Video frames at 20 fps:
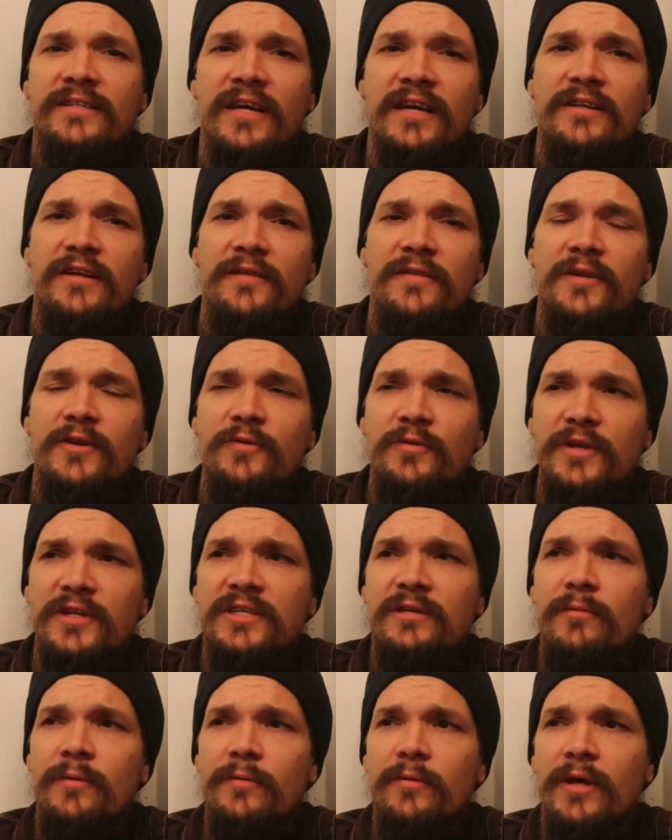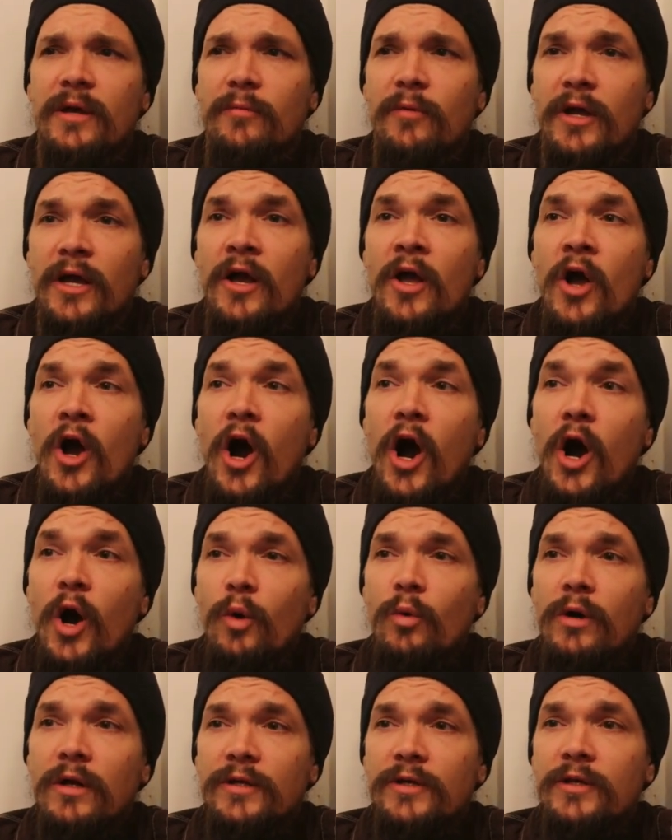It's got nothing to do with that. Some people blame like,
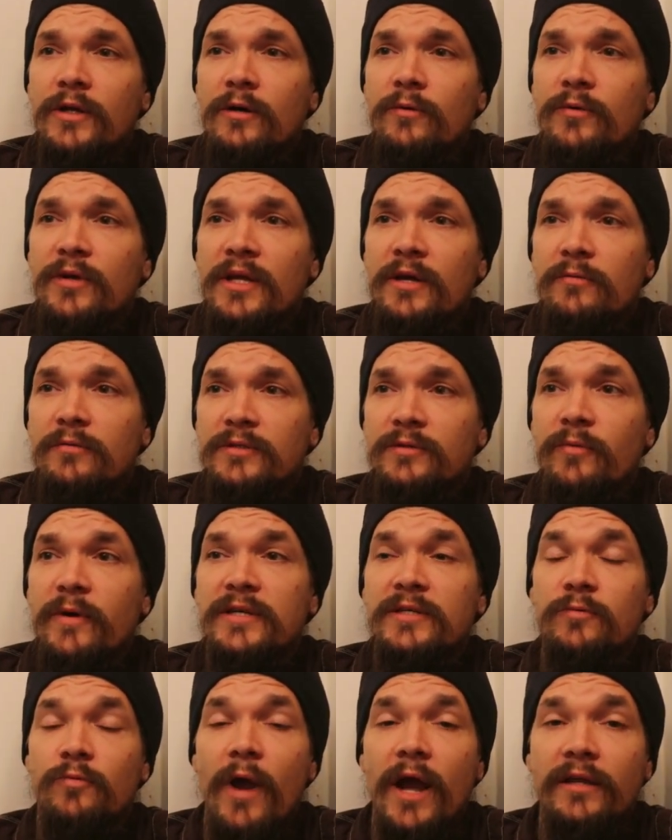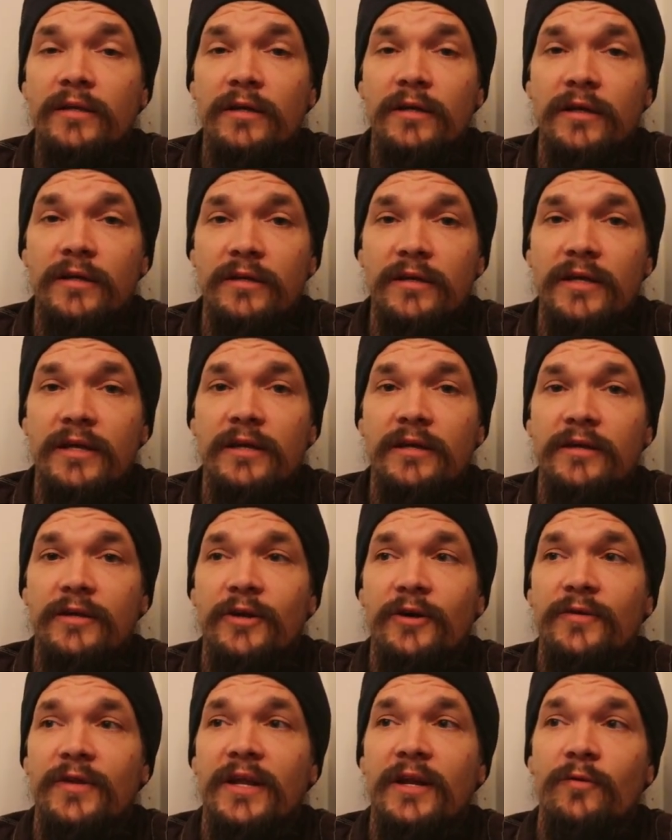oh, well, when he was resurrected and he,
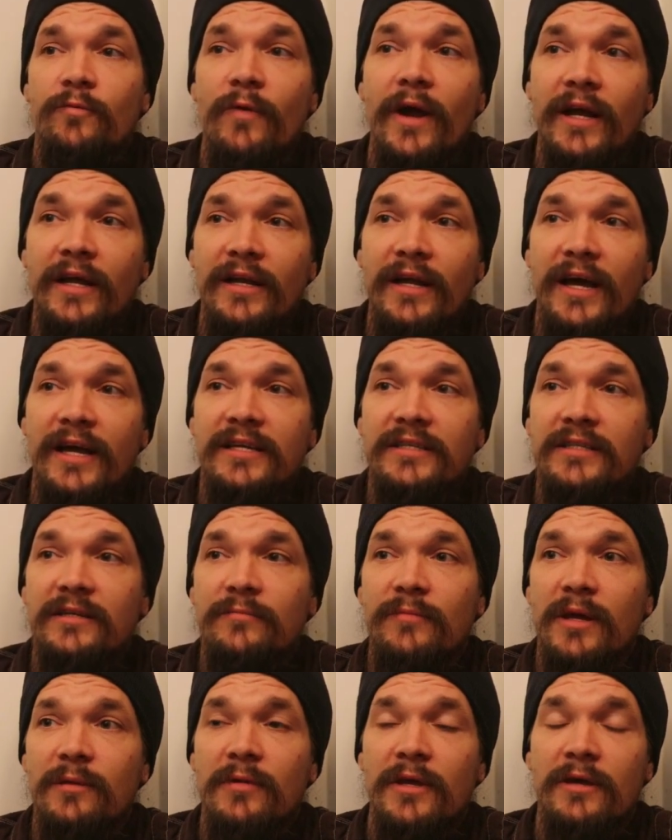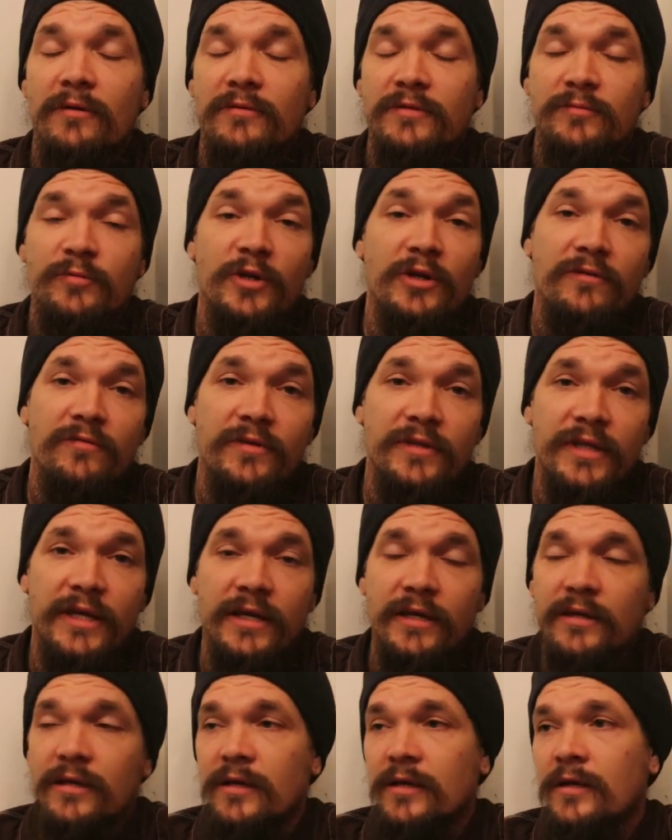they didn't recognize him. Maybe he was beautiful
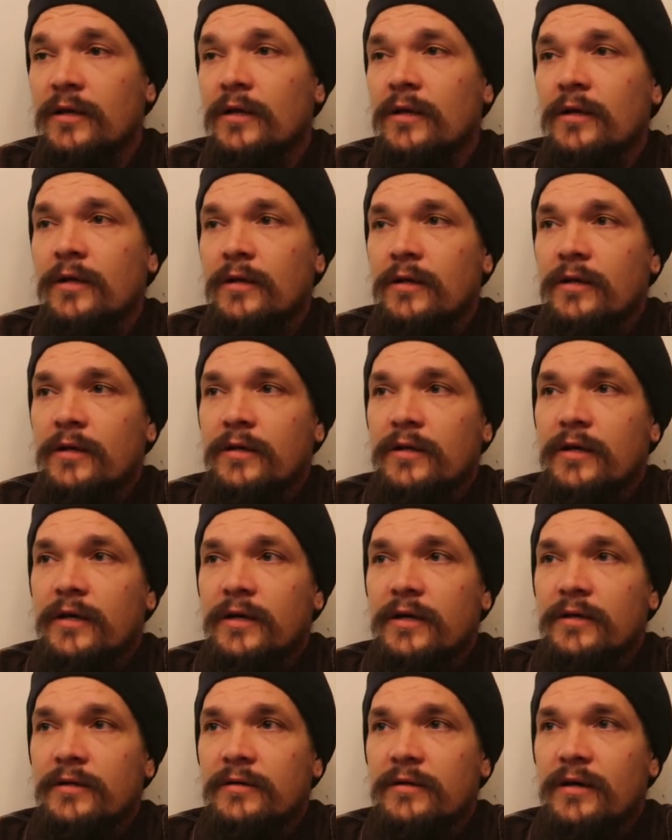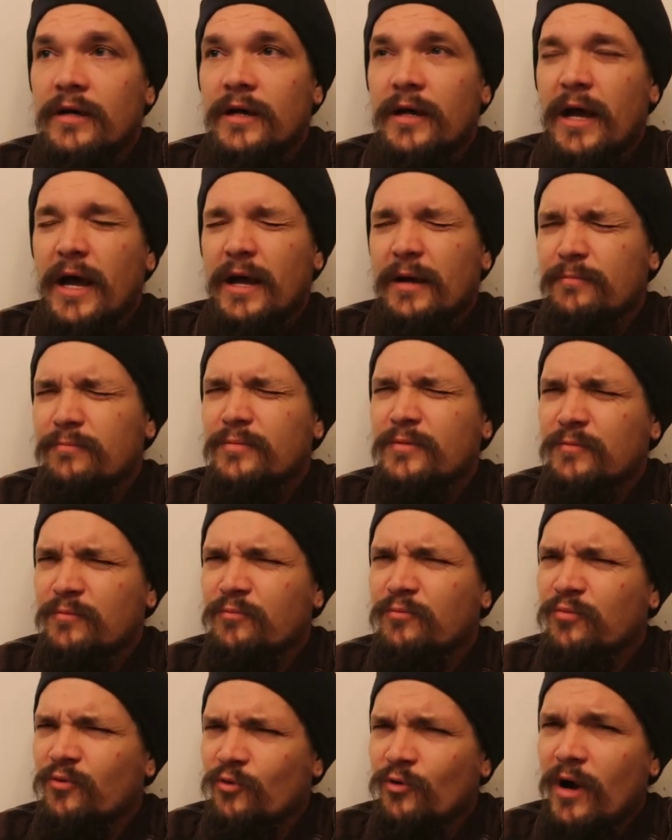then. Okay. I
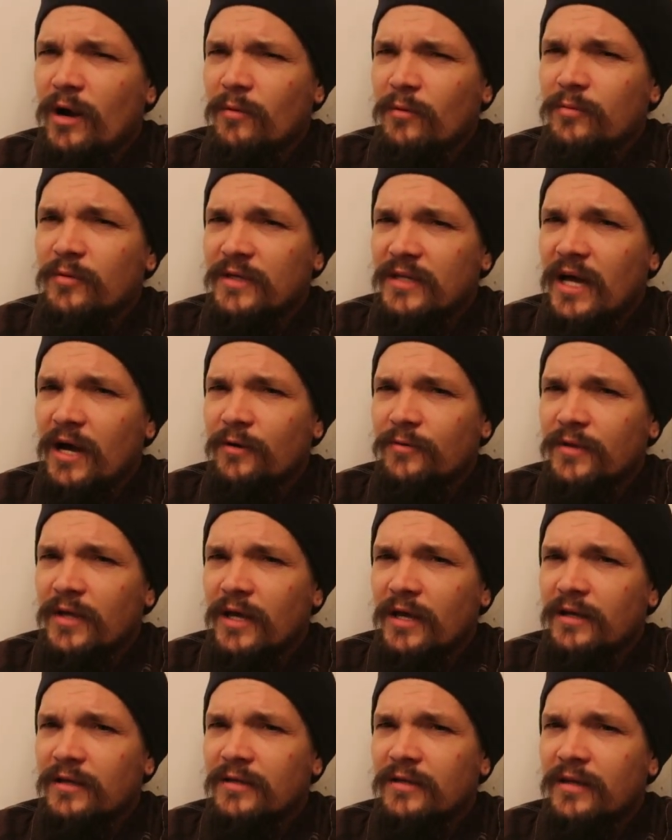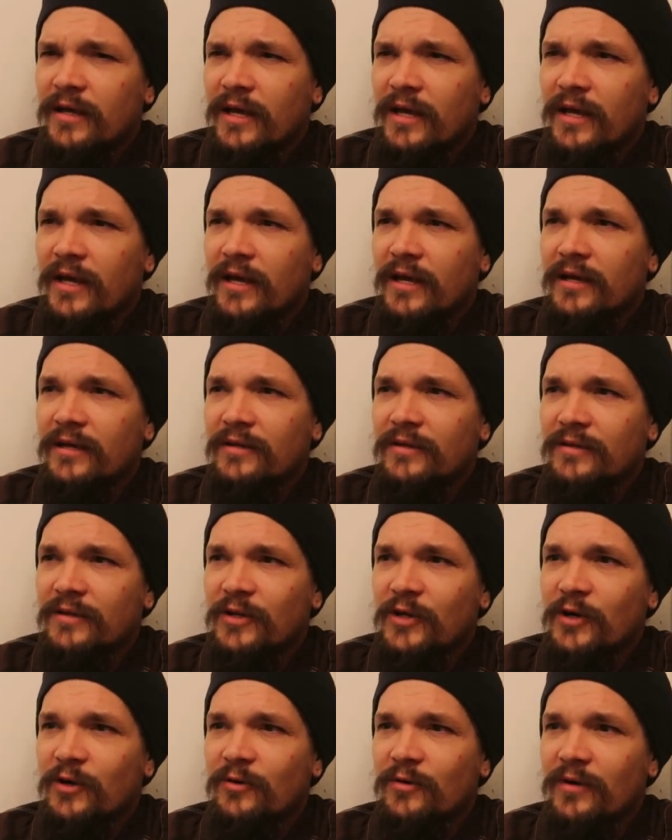probably doubt that. And,
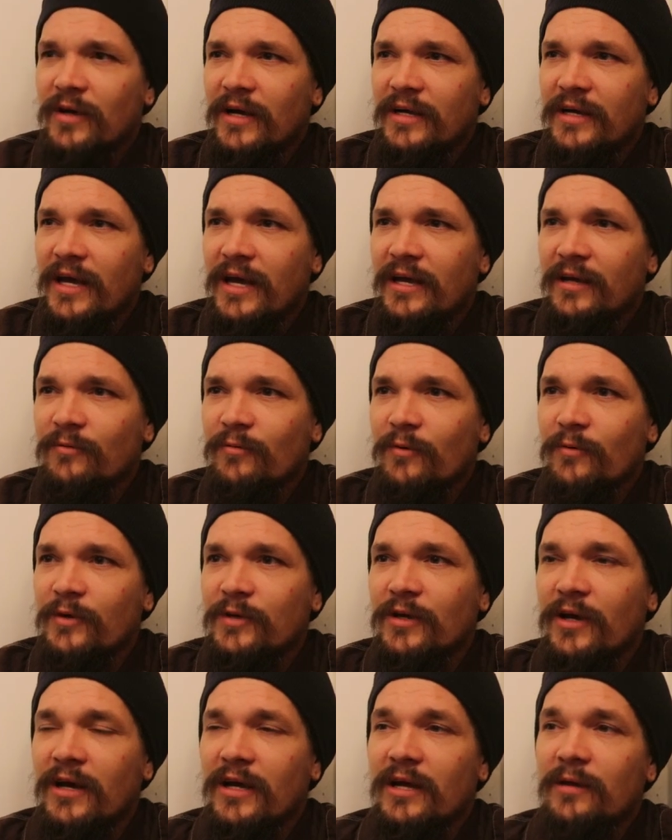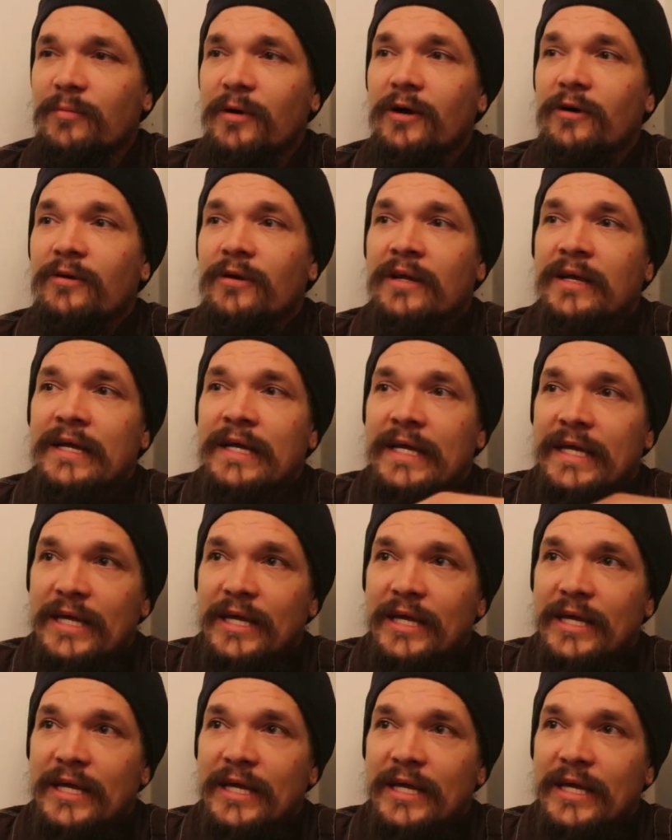again, when we talk about